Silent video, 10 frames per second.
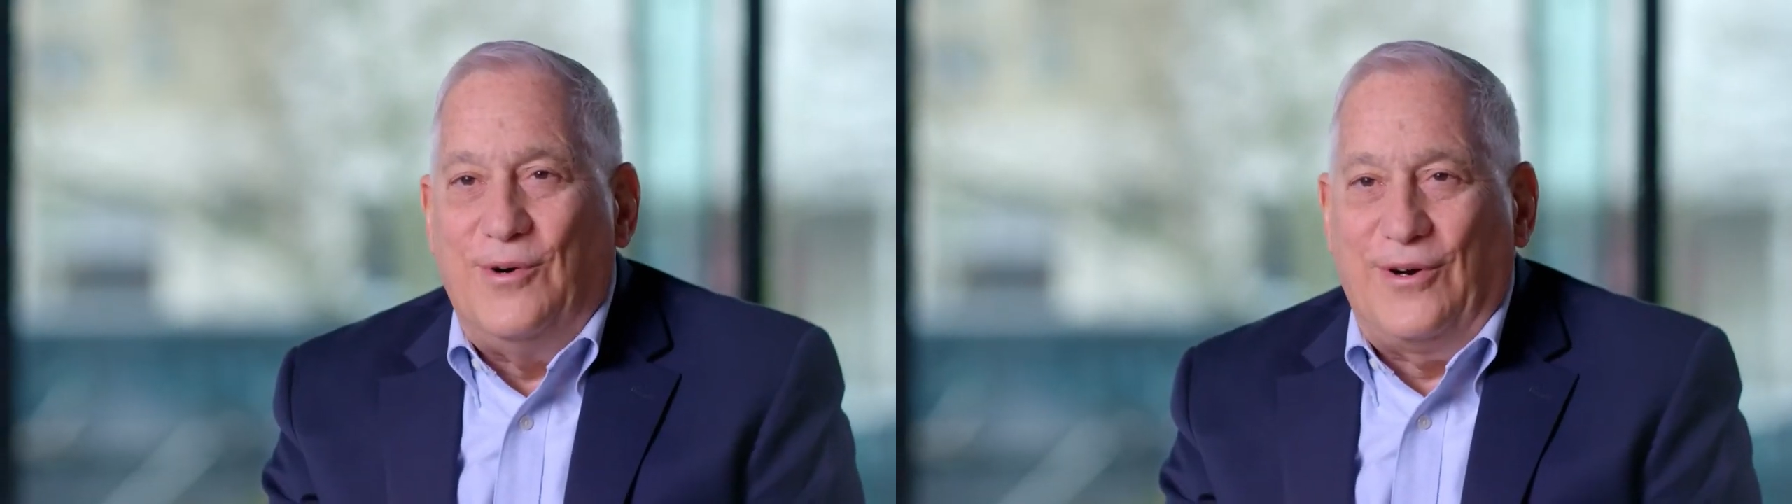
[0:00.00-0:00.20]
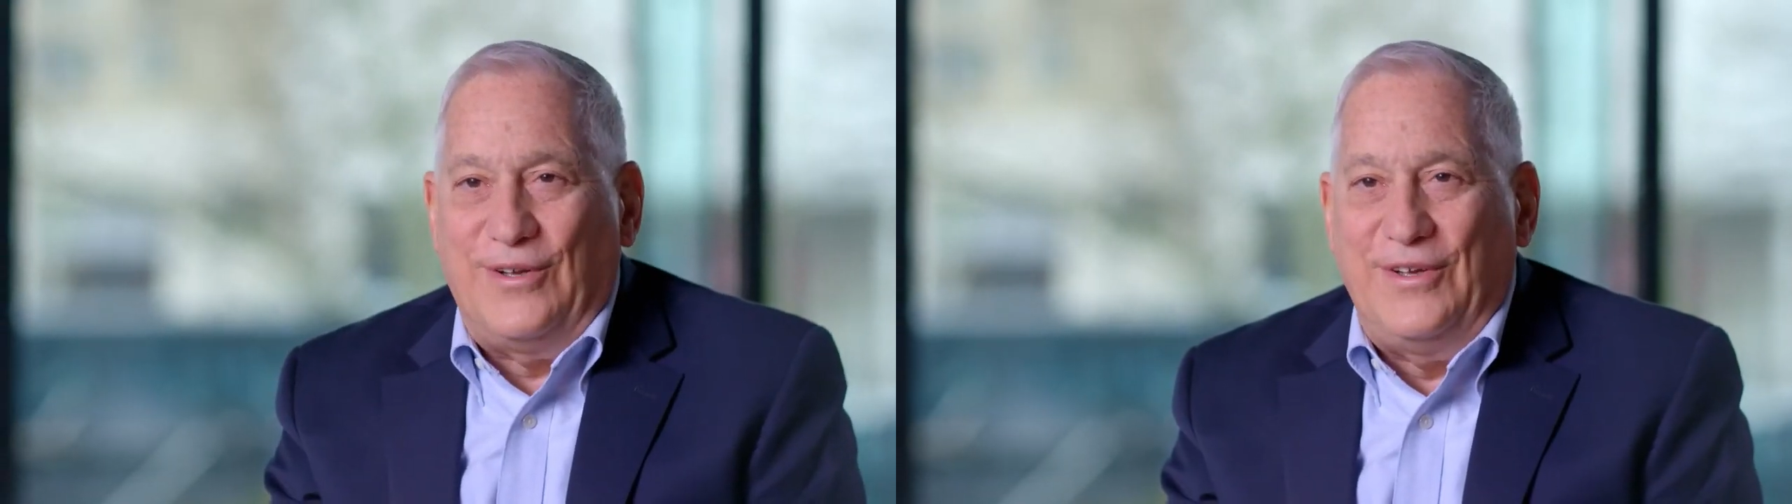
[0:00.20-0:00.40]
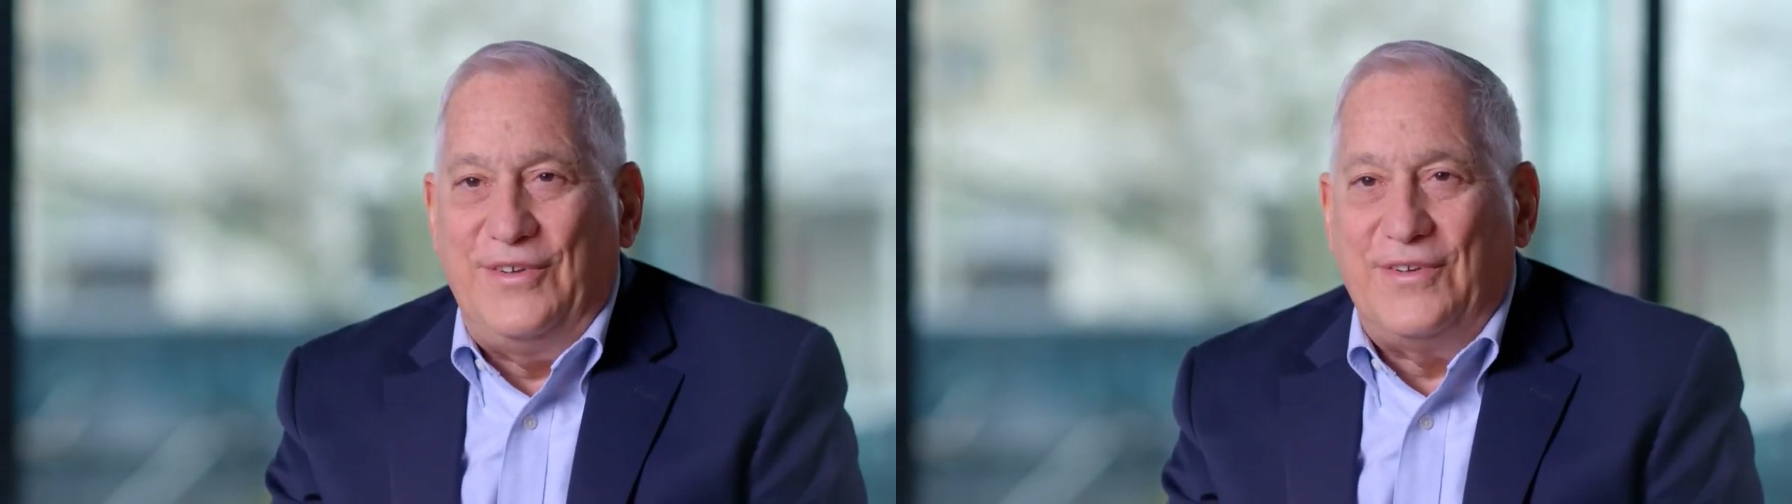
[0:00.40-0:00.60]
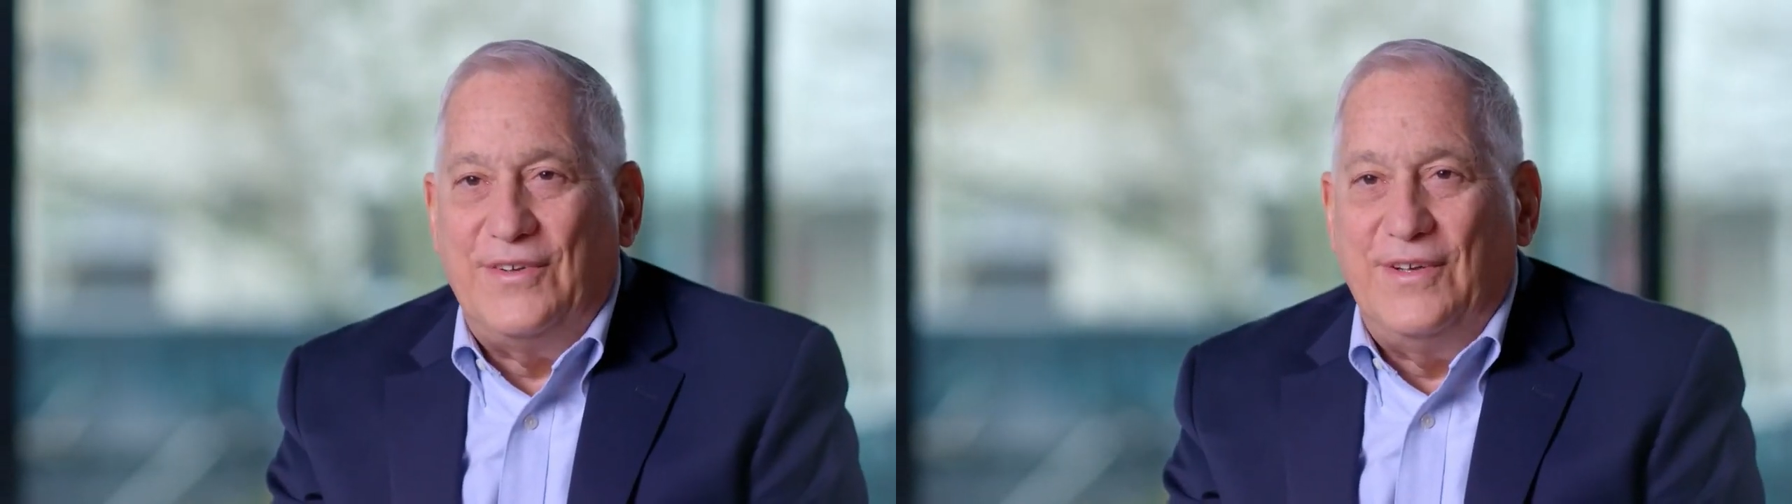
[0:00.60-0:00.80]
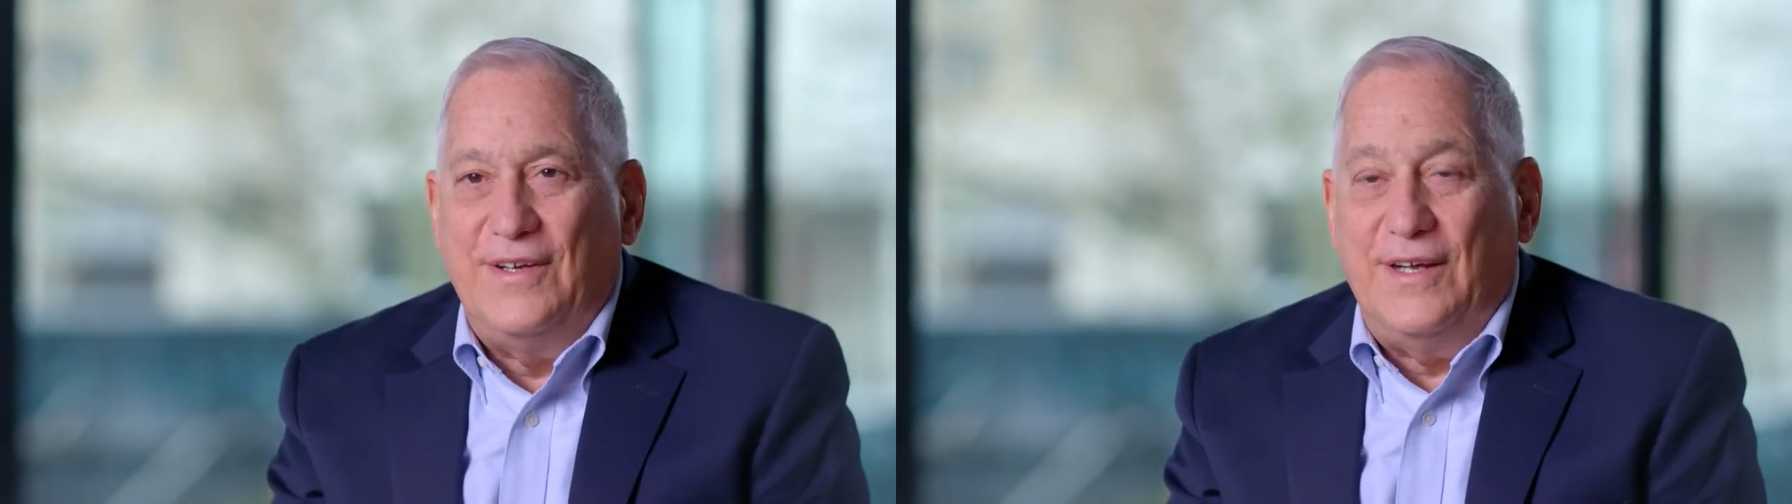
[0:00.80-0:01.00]

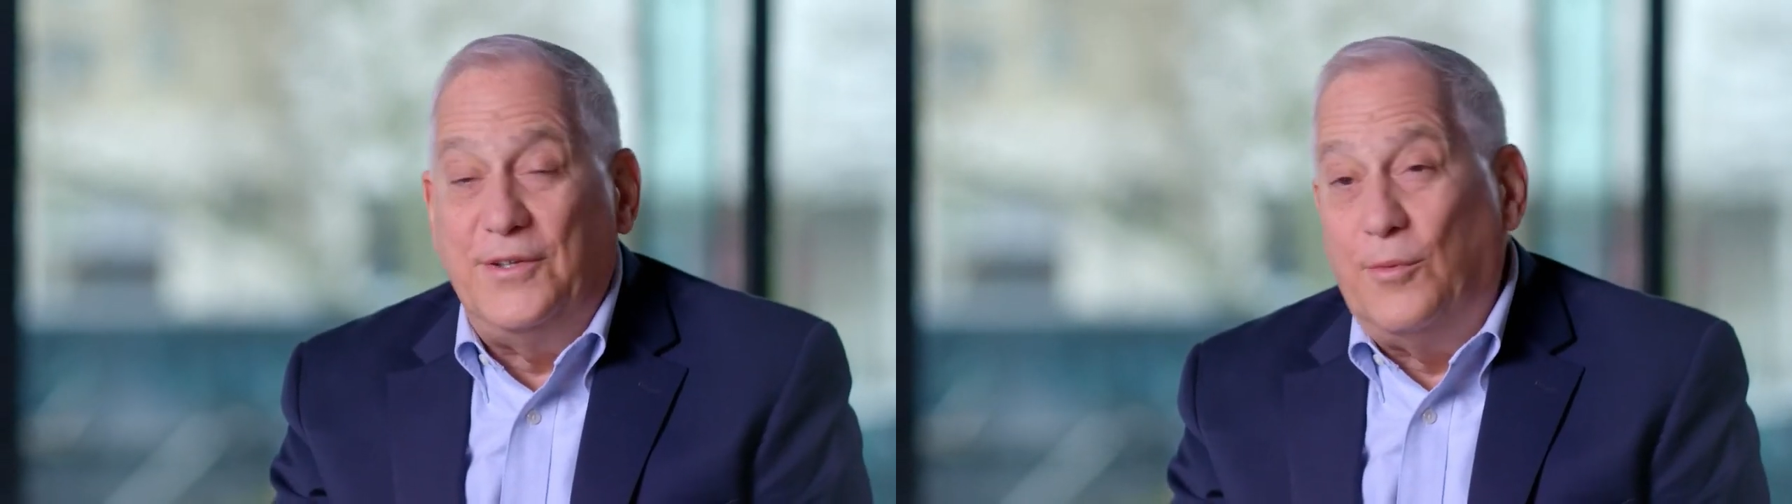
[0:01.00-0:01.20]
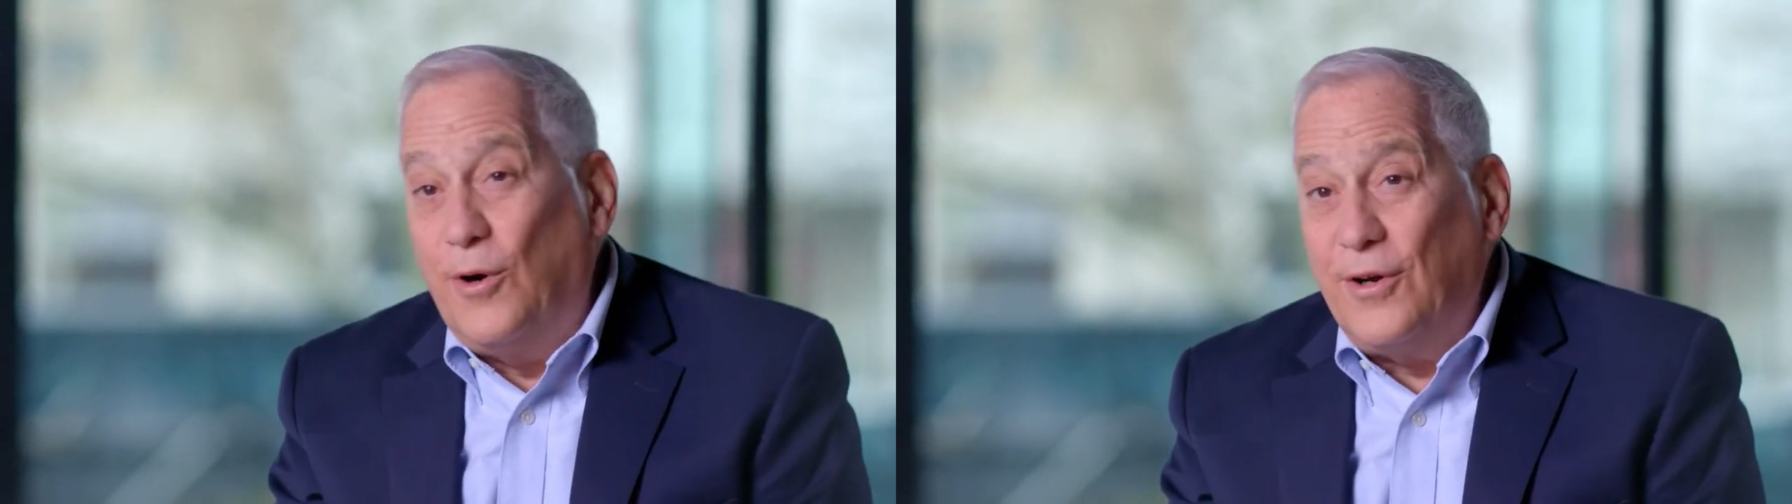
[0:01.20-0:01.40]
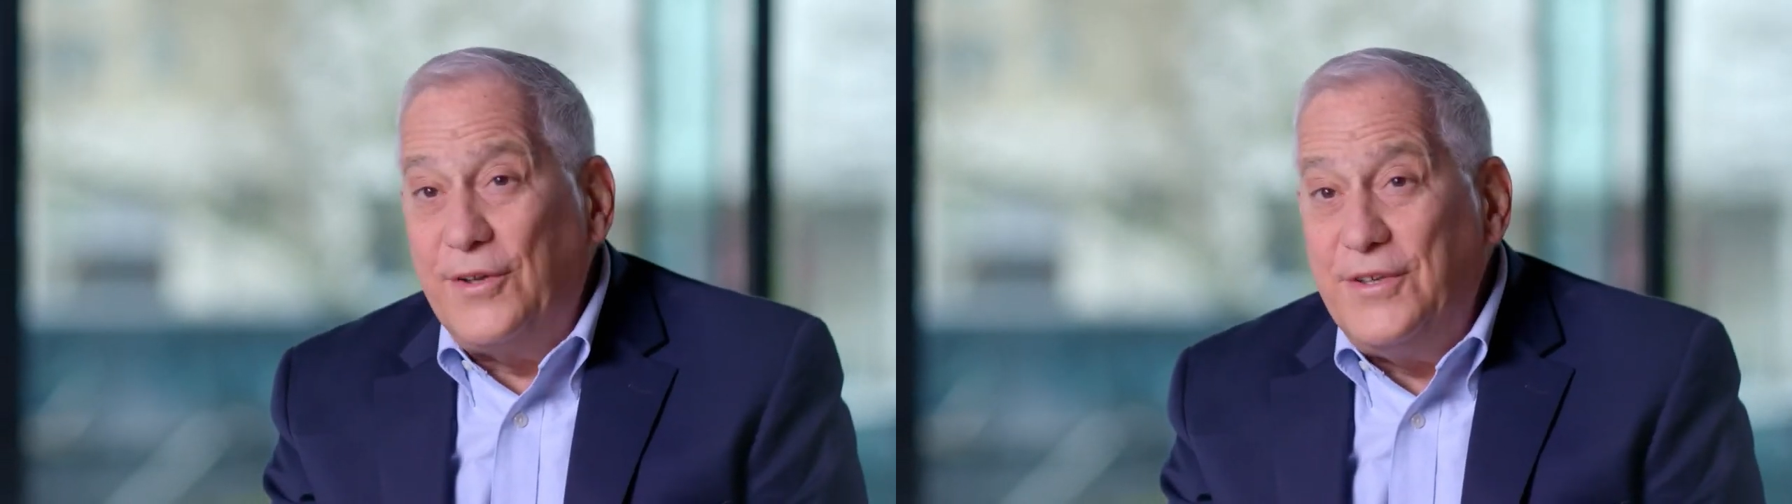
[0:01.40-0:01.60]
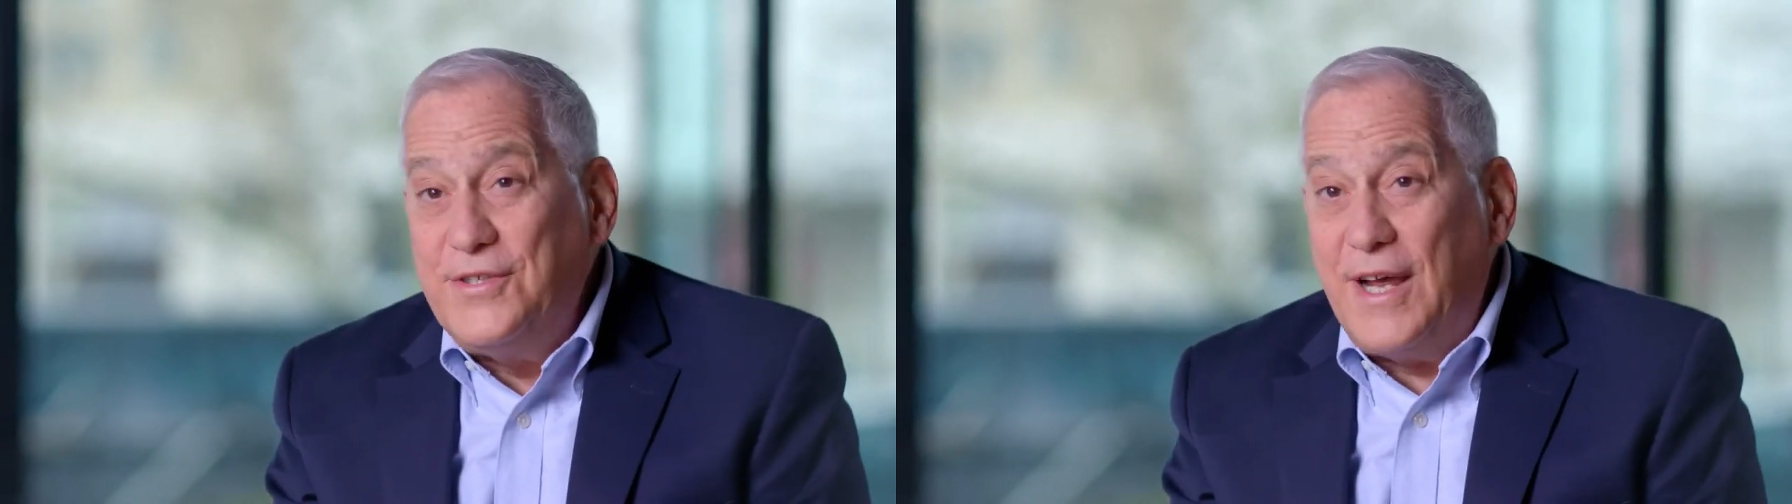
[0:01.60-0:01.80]
Orleans and the world in